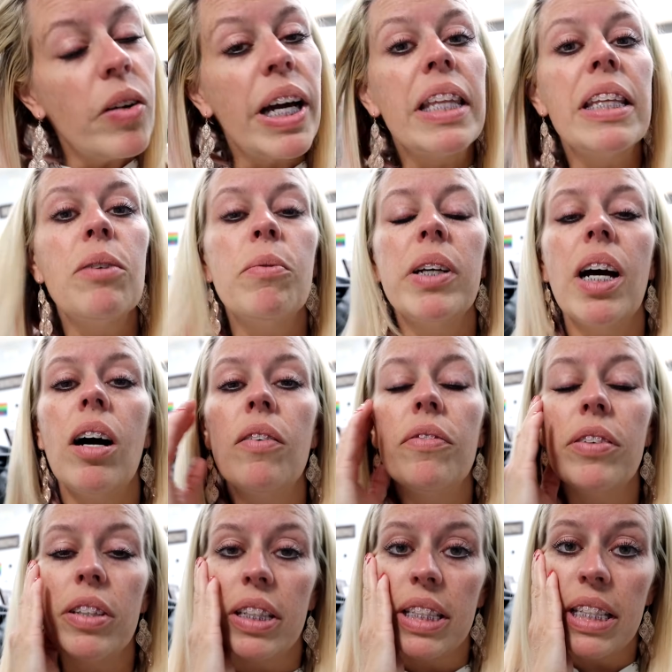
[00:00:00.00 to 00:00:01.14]
I think we all
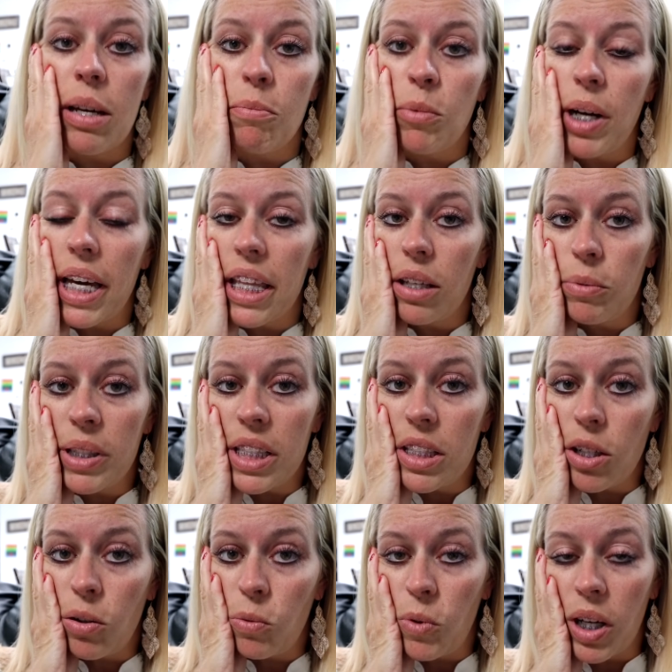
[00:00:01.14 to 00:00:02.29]
feel the same way that we
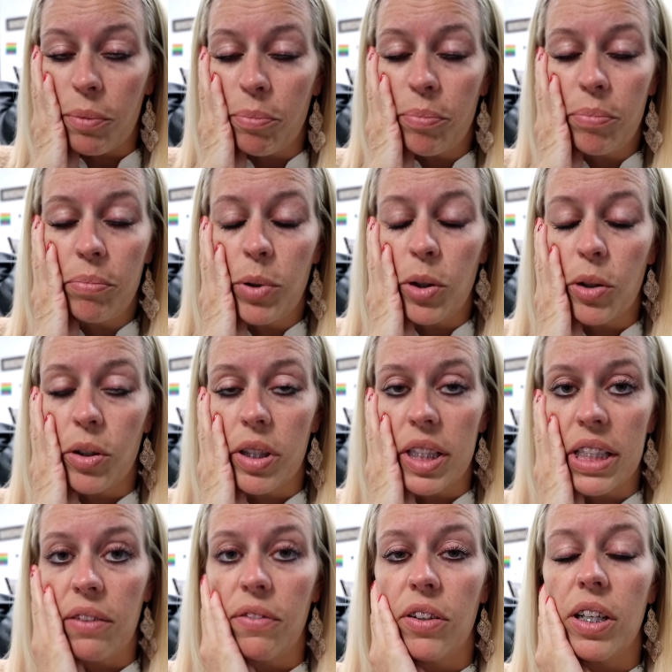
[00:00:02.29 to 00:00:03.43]
don't want Polar to
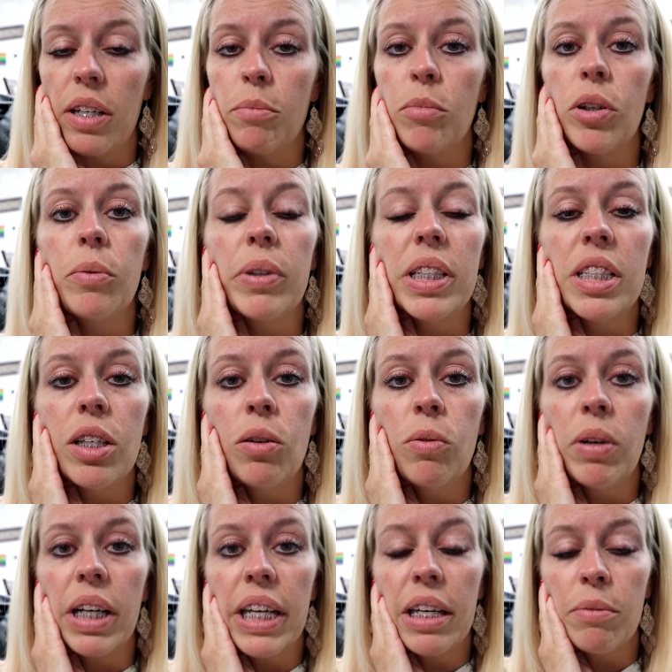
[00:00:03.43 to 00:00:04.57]
suffer anymore. We don't
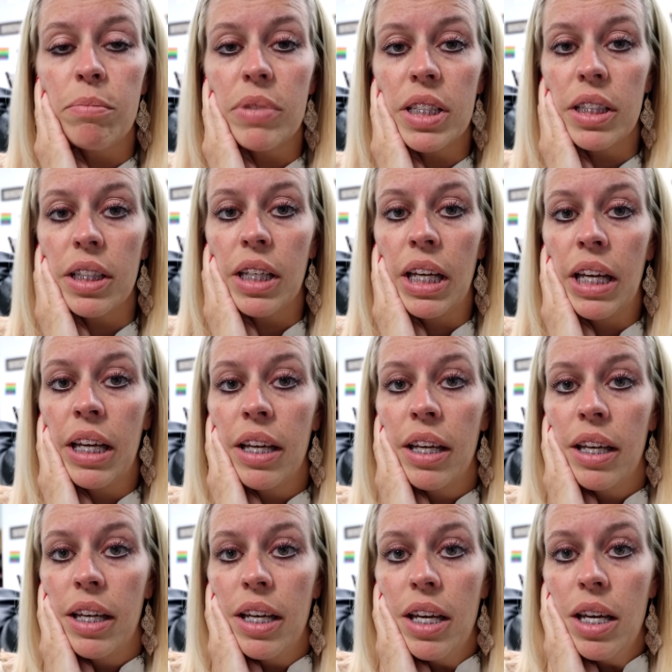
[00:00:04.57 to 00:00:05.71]
want him to
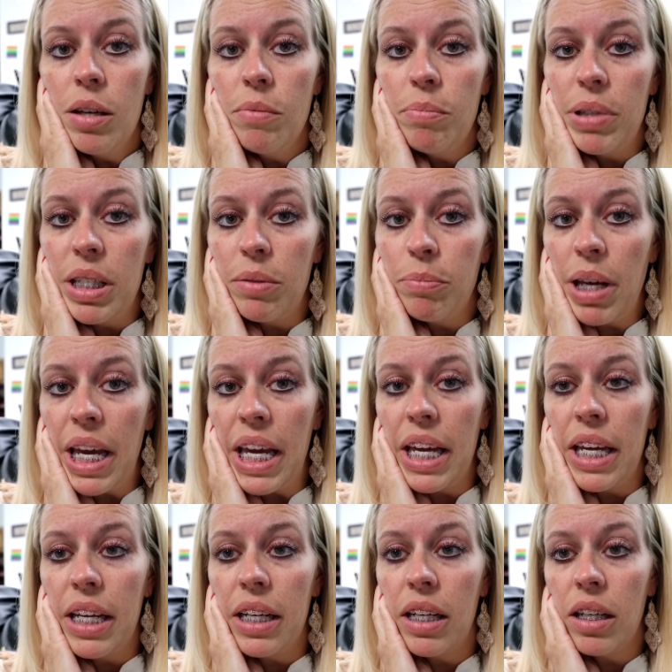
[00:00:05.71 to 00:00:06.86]
be in
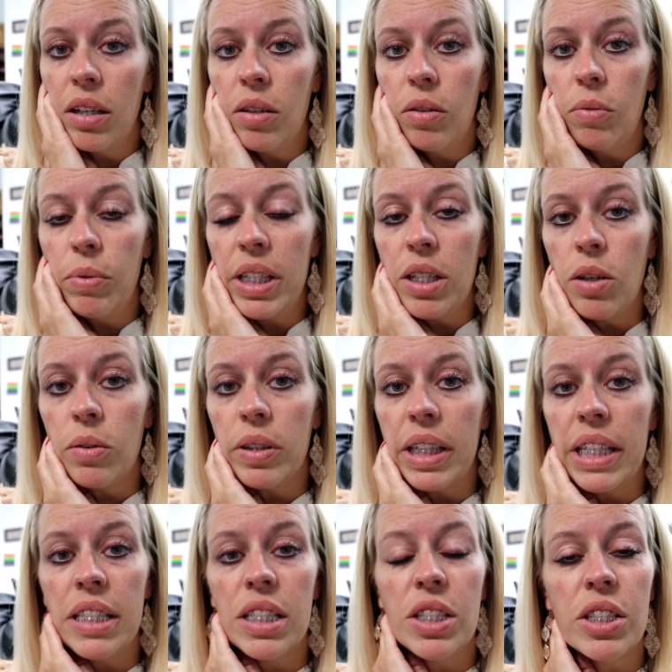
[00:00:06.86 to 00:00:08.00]
pain. We know that
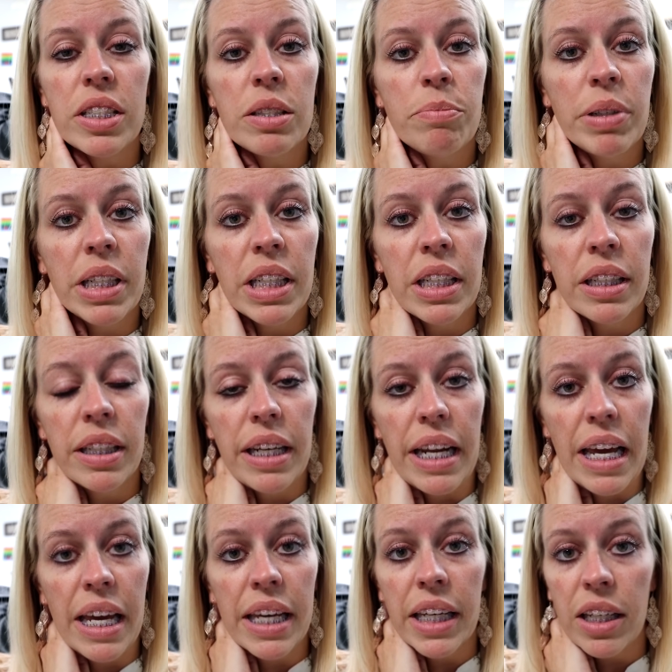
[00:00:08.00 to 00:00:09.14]
he's just been
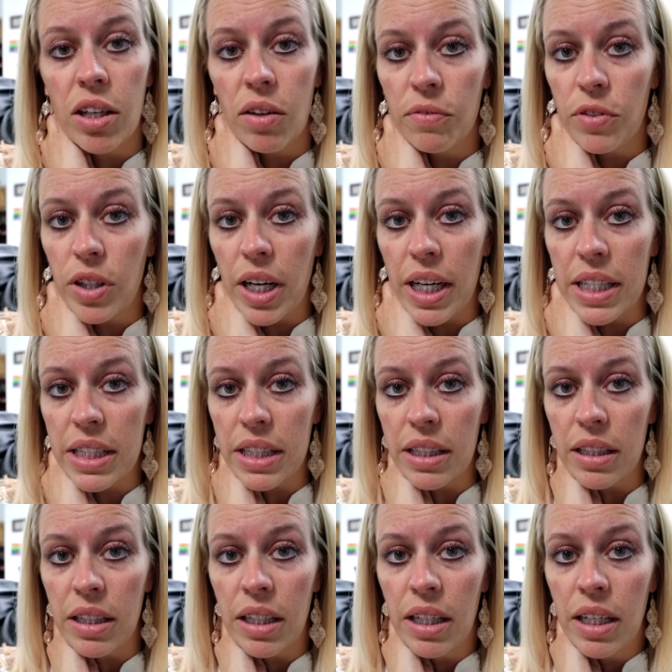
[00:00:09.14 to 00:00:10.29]
hanging on for us
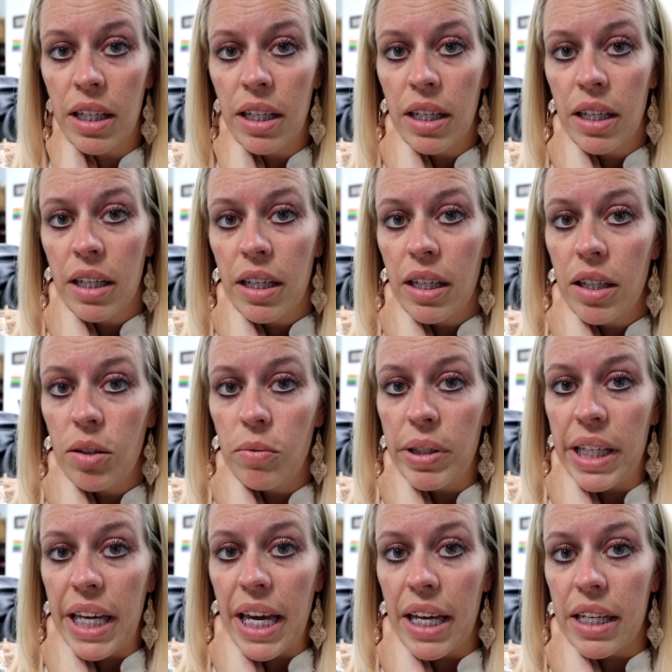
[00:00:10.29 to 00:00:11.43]
and we
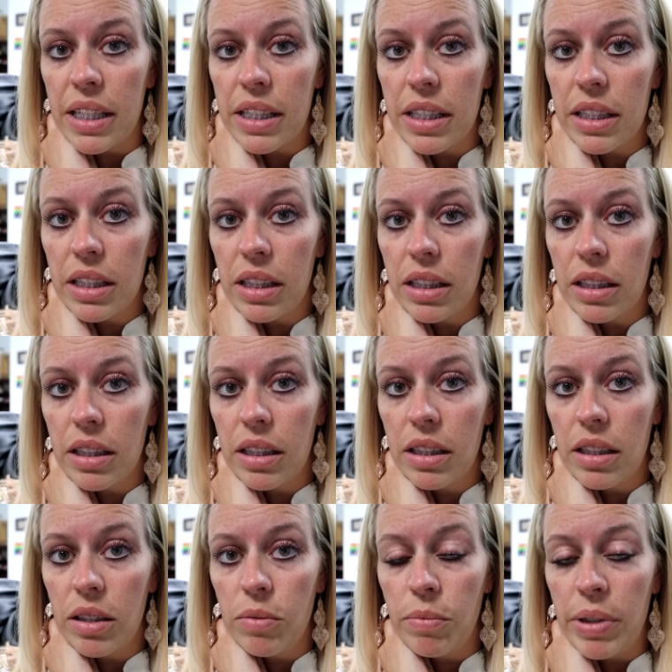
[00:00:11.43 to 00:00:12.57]
can't
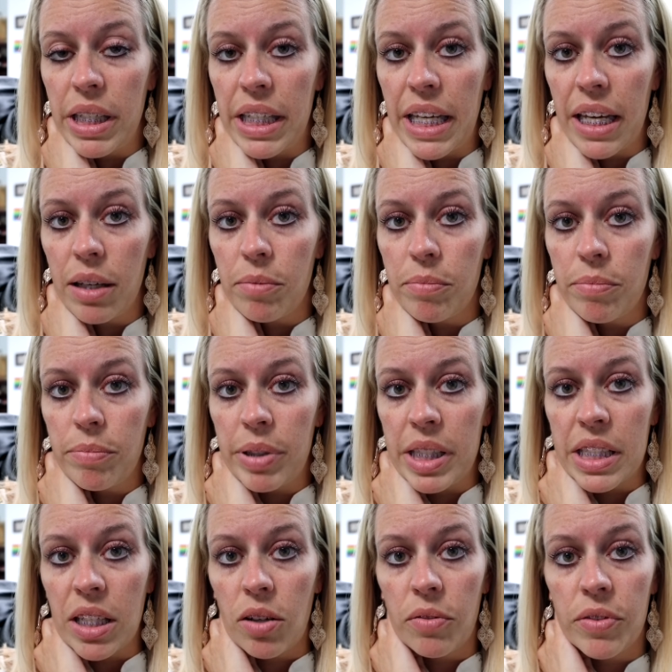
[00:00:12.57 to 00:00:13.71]
we can't be
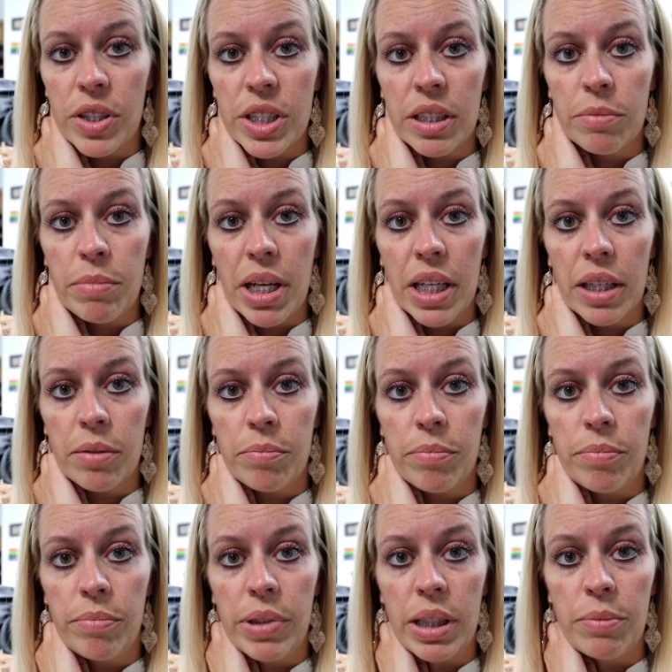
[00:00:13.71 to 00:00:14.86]
selfish and make him
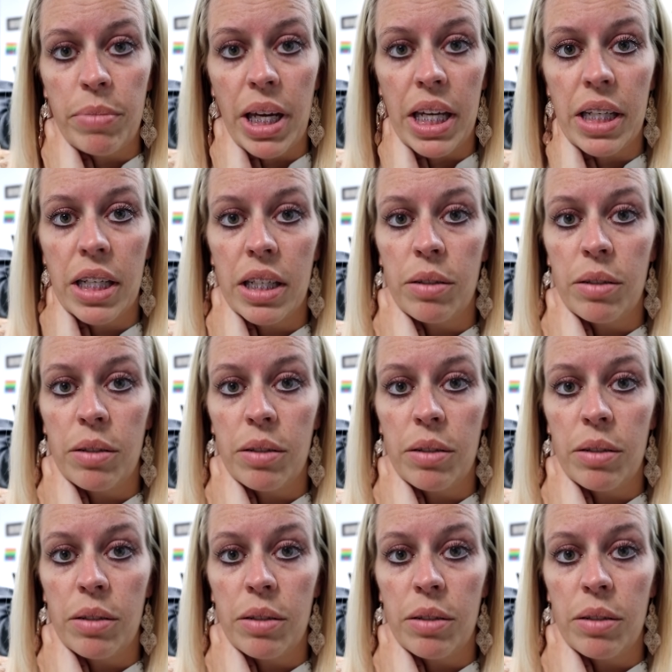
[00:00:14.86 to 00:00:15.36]
be in pain